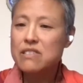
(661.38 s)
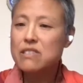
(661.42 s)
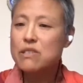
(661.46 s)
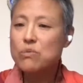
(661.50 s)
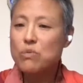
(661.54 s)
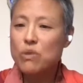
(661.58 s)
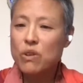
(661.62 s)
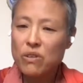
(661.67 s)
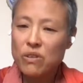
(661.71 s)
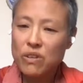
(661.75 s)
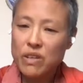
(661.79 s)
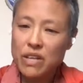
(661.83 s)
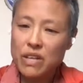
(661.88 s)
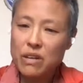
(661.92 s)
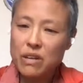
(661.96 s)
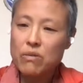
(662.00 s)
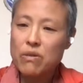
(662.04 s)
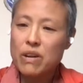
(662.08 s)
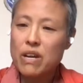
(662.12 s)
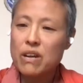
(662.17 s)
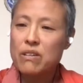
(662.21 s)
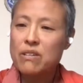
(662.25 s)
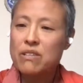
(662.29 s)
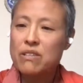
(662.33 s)
swirling
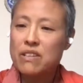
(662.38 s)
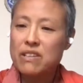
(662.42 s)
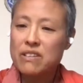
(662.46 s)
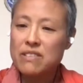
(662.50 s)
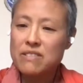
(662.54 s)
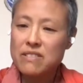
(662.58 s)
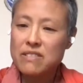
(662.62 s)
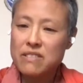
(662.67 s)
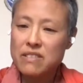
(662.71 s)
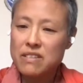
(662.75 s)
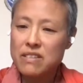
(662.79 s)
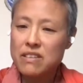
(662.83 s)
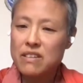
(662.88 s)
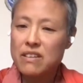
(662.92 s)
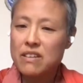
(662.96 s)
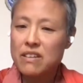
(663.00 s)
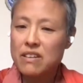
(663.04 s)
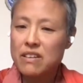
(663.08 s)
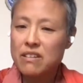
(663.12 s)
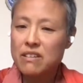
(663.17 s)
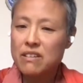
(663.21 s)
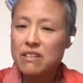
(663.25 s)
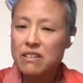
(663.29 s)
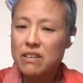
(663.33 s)
around us.
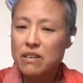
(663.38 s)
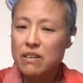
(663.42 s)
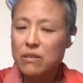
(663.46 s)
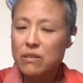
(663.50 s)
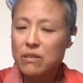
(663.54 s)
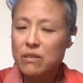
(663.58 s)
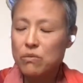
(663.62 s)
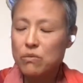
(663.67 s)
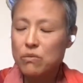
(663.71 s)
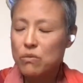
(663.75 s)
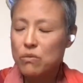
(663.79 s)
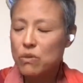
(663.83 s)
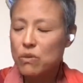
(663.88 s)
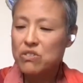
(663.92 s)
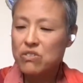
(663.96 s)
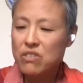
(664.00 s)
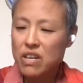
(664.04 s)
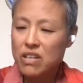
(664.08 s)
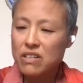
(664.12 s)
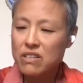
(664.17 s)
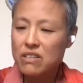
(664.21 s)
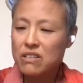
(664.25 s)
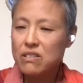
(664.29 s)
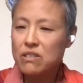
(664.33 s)
And what we're trying
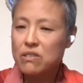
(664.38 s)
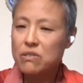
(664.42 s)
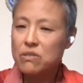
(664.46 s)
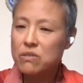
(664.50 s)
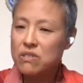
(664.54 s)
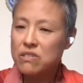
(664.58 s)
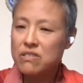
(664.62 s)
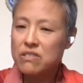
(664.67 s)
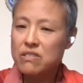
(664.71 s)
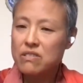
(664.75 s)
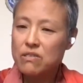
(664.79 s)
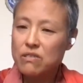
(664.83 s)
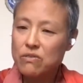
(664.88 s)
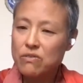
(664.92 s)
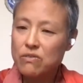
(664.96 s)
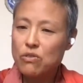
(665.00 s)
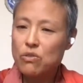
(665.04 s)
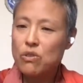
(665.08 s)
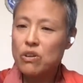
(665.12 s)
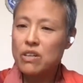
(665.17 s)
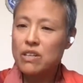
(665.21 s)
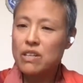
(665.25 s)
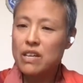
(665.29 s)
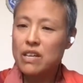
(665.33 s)
to do is to
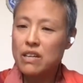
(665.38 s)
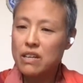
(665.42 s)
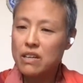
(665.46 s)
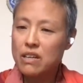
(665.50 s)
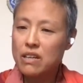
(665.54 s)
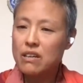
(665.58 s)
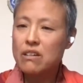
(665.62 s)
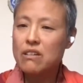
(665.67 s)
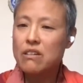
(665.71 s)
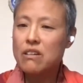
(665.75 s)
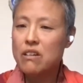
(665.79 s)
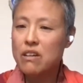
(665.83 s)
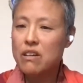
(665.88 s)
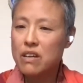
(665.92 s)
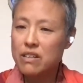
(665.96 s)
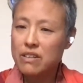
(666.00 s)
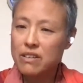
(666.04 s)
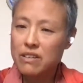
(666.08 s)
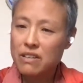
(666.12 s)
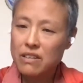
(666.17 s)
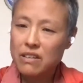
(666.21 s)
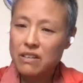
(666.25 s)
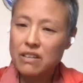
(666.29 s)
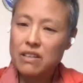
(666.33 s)
avoid getting caught
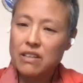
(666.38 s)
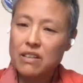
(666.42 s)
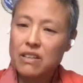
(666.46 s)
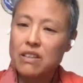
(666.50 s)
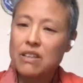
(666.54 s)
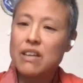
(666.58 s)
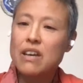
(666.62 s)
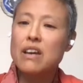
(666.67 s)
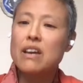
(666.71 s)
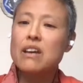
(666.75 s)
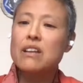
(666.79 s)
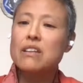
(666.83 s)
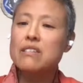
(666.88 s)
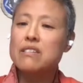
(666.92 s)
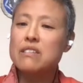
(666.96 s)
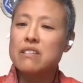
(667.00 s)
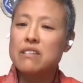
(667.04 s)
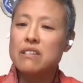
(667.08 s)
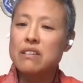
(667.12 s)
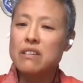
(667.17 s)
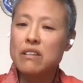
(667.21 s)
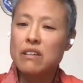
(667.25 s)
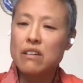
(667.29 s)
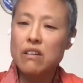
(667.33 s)
in that
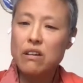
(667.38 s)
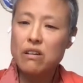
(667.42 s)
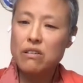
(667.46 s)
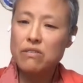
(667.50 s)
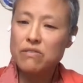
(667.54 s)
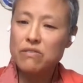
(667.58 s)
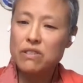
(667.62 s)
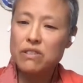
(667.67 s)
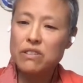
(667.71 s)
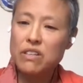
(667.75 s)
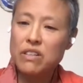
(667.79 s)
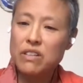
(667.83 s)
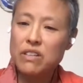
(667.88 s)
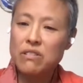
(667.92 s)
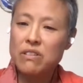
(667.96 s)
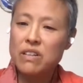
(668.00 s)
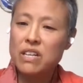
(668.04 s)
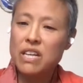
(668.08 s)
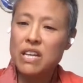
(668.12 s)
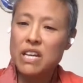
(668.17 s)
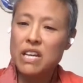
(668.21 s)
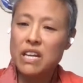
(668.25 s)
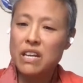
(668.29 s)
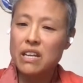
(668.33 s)
awful
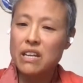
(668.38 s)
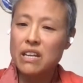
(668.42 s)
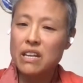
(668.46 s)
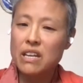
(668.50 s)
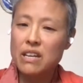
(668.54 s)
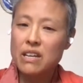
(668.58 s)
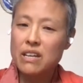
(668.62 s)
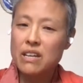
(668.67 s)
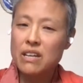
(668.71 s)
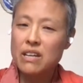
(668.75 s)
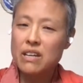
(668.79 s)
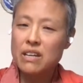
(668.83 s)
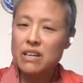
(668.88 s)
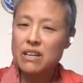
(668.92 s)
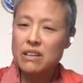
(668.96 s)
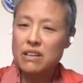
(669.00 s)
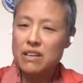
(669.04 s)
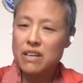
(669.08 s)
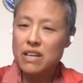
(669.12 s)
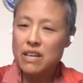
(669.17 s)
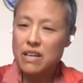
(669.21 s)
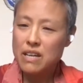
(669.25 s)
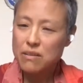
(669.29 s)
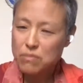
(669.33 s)
hurricane.
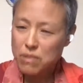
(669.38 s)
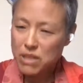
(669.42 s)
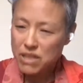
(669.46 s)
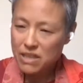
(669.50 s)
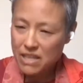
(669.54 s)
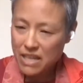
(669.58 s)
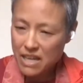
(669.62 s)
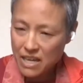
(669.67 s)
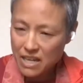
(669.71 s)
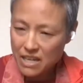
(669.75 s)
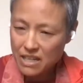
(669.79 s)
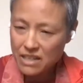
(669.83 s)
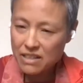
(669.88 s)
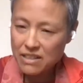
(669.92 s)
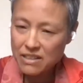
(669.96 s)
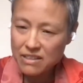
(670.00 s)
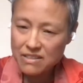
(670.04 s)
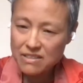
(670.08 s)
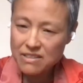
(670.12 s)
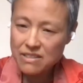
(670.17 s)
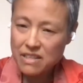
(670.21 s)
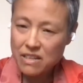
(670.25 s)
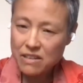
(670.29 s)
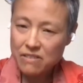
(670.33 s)
But that in
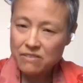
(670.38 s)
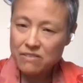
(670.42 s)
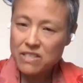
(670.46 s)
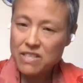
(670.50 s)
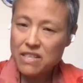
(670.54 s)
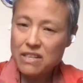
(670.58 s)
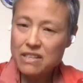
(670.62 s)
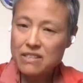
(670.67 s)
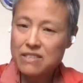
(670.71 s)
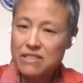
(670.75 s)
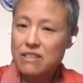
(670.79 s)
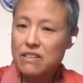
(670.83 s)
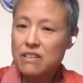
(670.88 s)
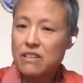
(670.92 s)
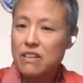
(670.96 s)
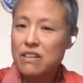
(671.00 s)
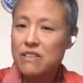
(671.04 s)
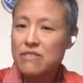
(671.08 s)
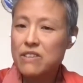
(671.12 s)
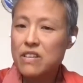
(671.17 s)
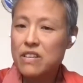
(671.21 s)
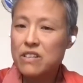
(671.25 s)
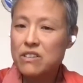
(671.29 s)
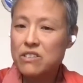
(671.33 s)
itself takes a lot
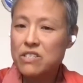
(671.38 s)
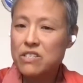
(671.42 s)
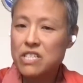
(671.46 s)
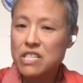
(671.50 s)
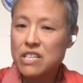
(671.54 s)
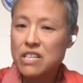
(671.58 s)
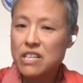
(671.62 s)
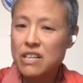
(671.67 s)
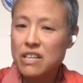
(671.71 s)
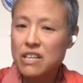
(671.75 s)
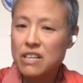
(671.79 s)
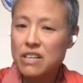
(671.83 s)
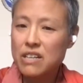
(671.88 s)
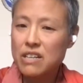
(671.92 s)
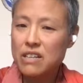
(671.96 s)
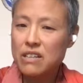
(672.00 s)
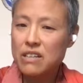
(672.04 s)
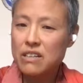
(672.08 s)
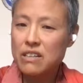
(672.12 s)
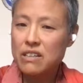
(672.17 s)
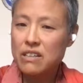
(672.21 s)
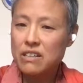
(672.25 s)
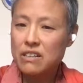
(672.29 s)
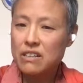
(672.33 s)
of energy.
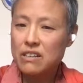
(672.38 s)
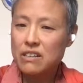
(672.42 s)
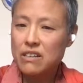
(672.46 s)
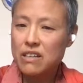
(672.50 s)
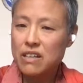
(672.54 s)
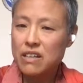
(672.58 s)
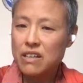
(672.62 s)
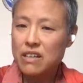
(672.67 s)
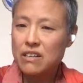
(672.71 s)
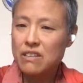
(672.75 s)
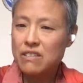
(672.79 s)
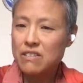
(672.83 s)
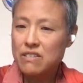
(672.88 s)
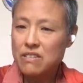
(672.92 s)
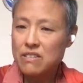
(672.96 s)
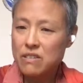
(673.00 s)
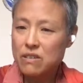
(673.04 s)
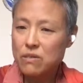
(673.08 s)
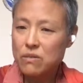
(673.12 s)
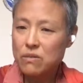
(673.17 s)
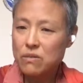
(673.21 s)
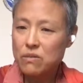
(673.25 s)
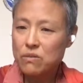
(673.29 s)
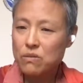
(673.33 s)
And
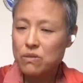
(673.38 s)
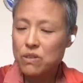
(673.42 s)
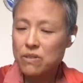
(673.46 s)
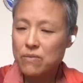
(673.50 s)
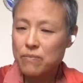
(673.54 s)
so